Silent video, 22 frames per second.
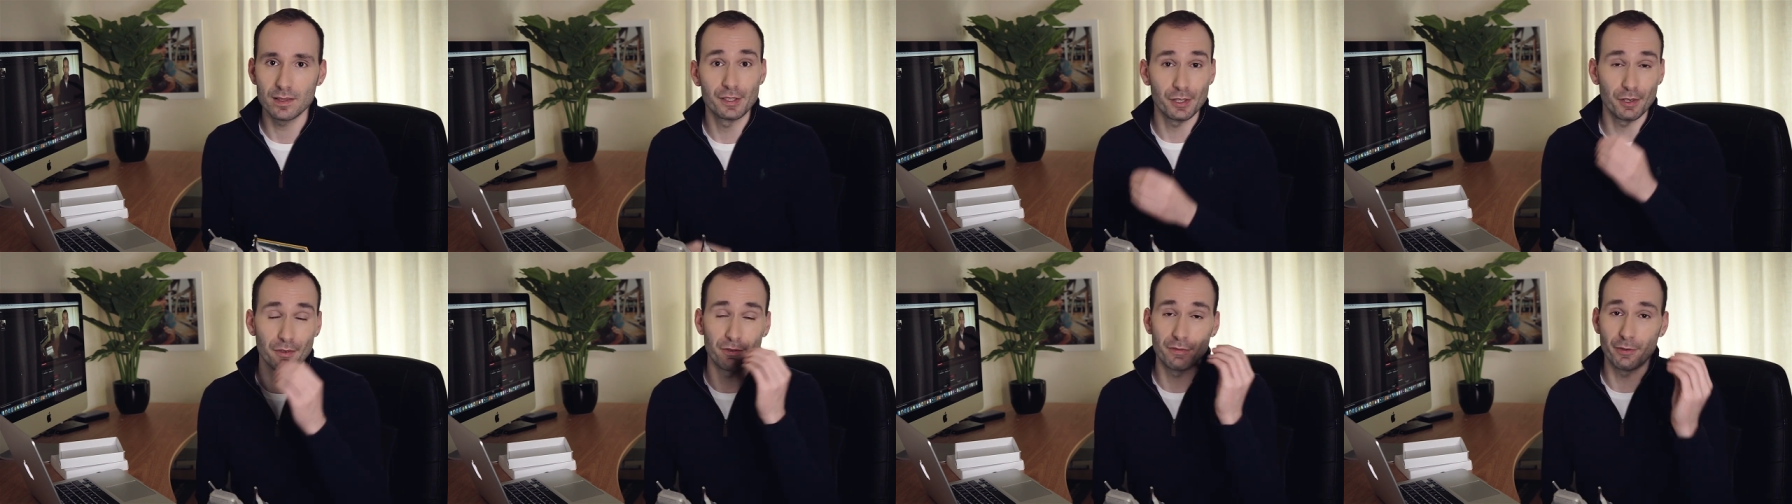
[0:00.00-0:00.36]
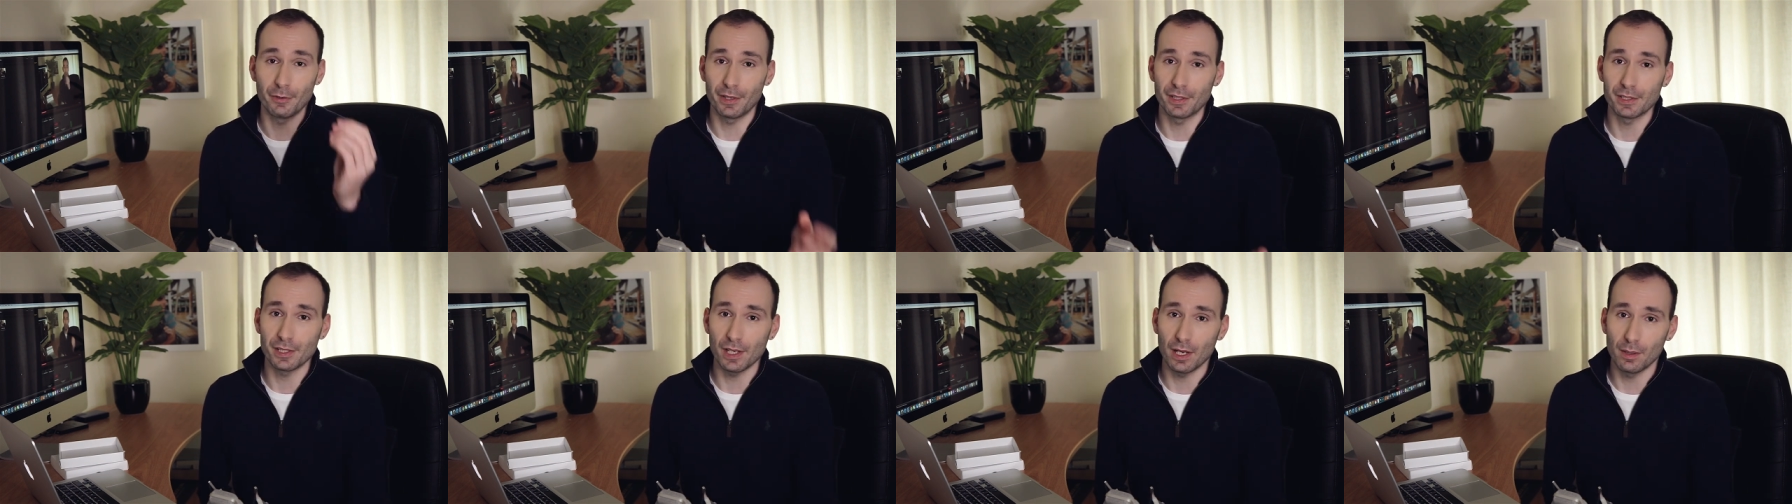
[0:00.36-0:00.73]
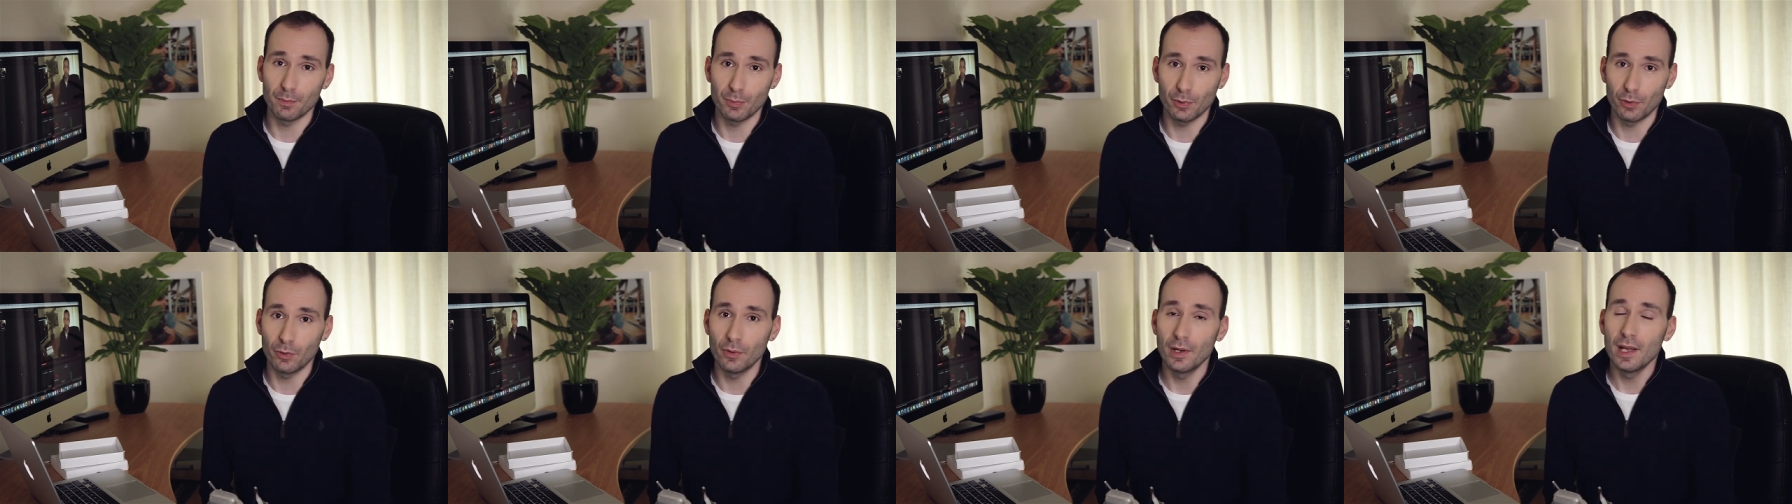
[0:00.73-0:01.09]
So for
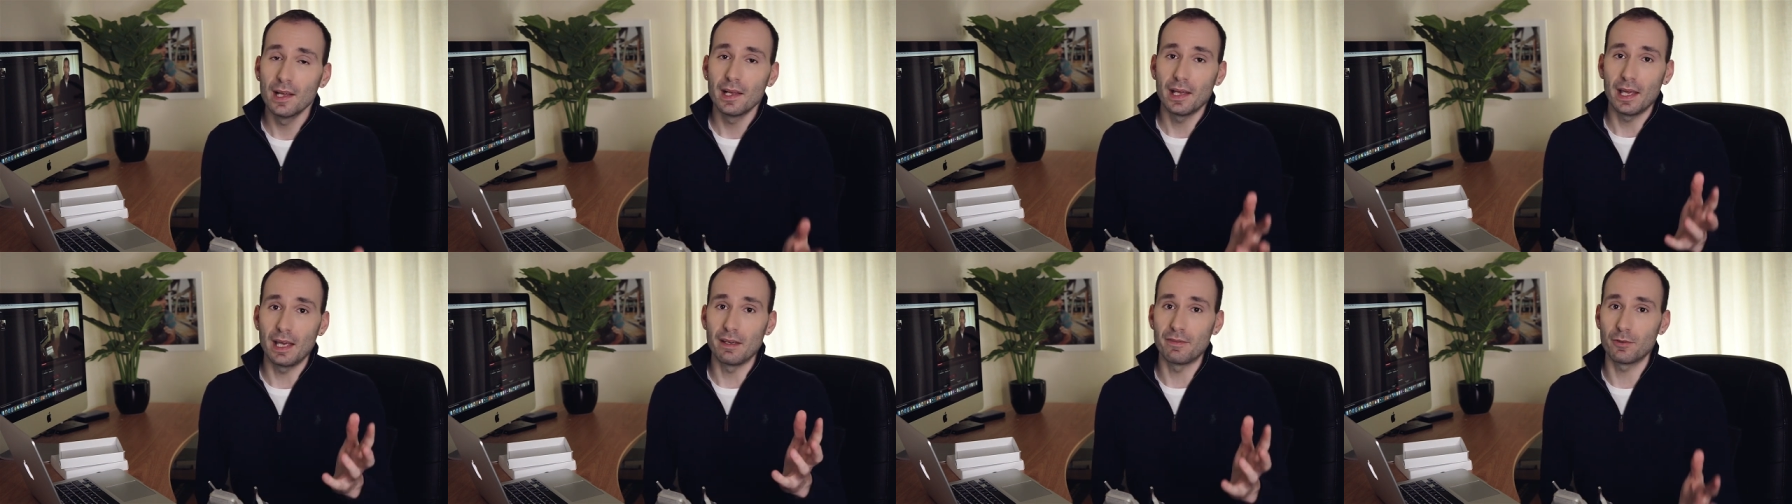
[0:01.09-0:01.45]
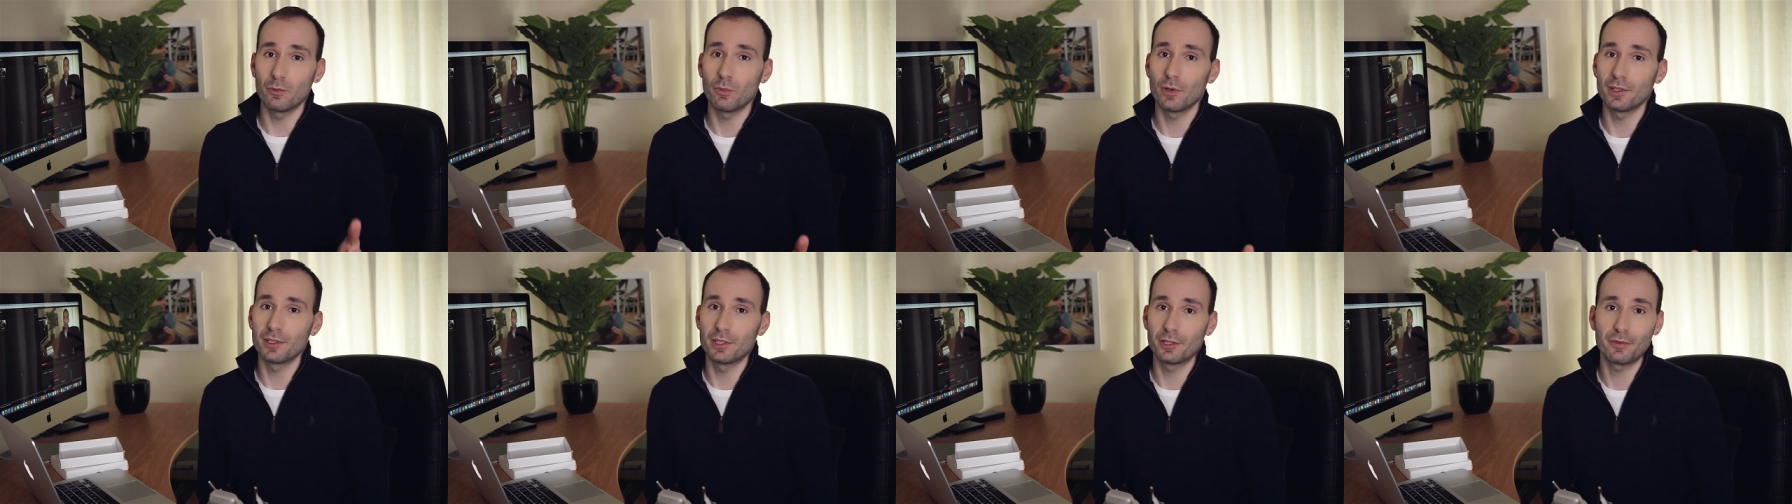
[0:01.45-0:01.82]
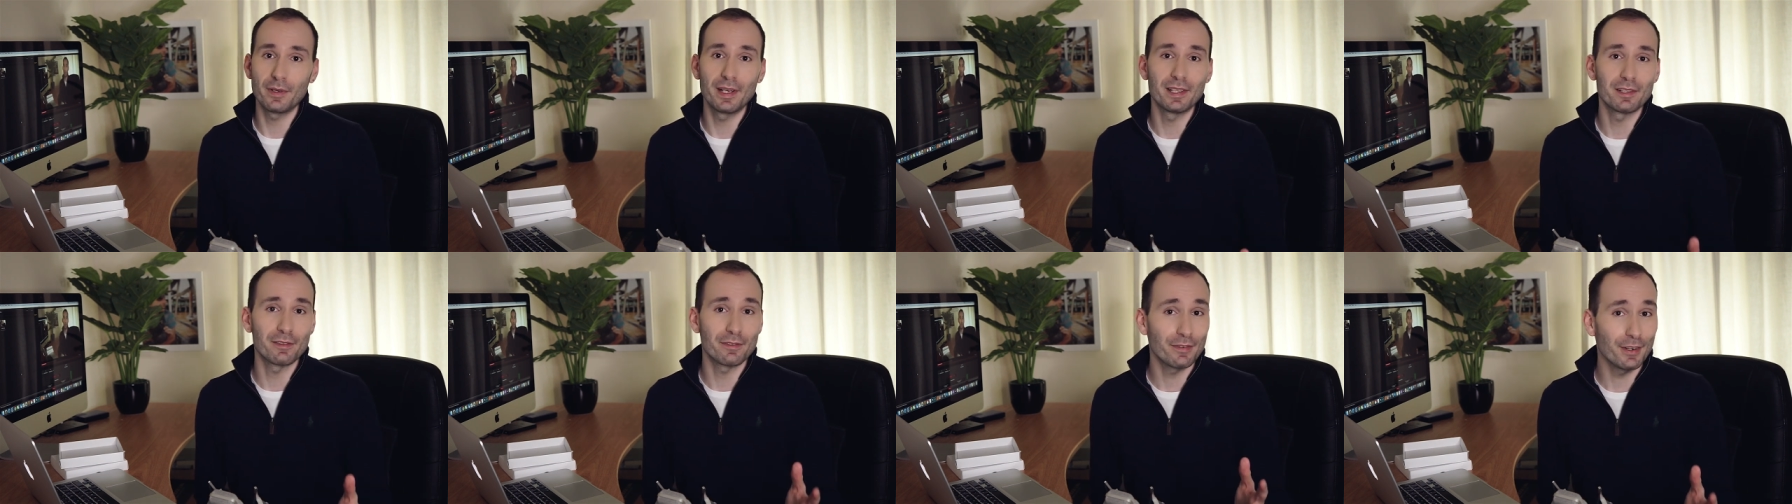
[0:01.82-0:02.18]
example, if you want to
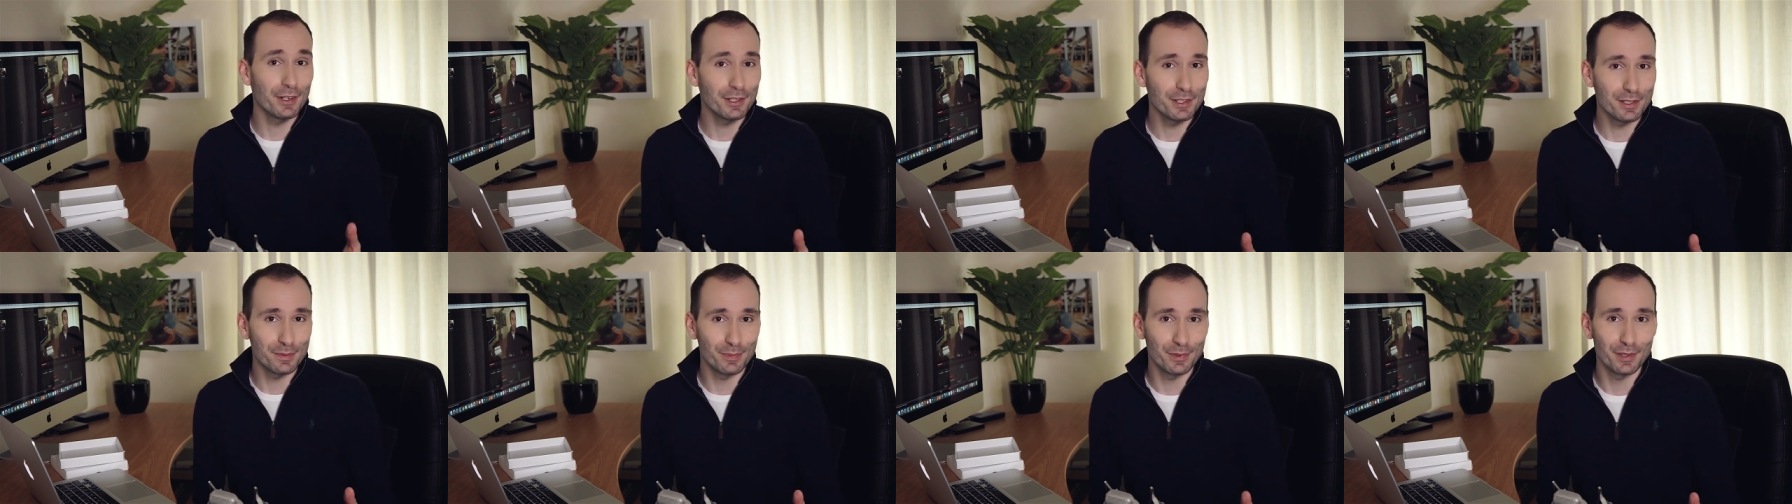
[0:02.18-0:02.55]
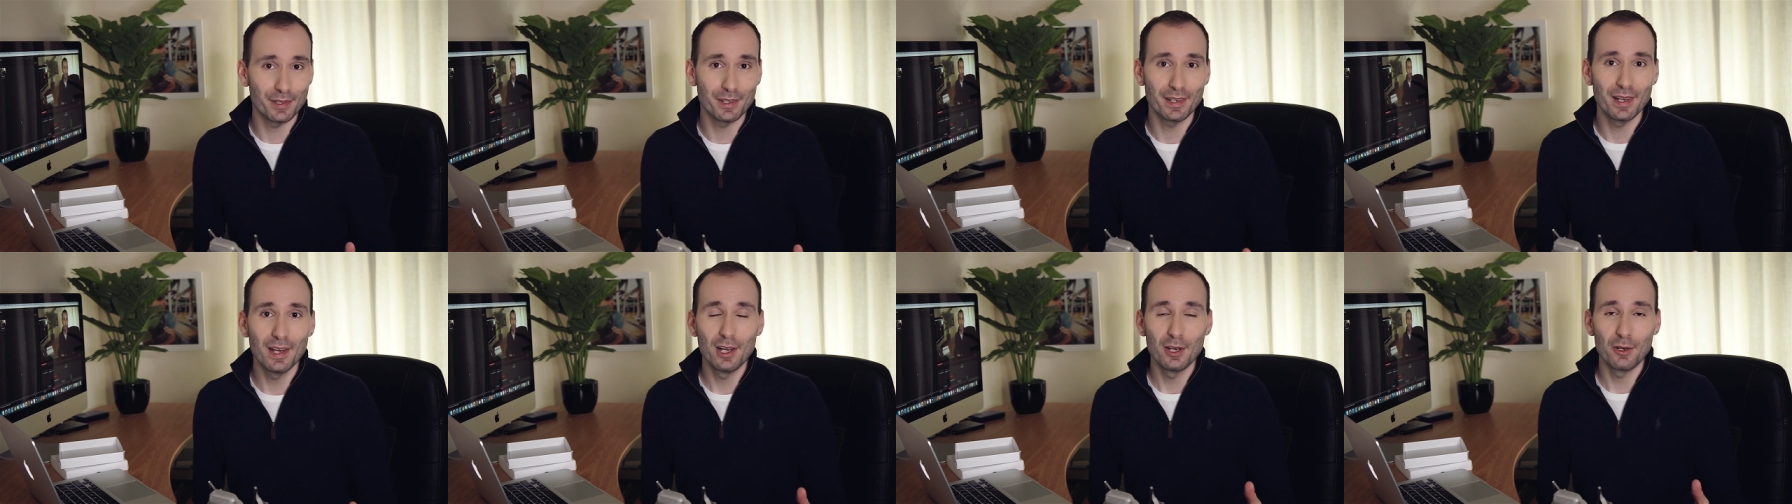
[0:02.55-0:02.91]
create a photo book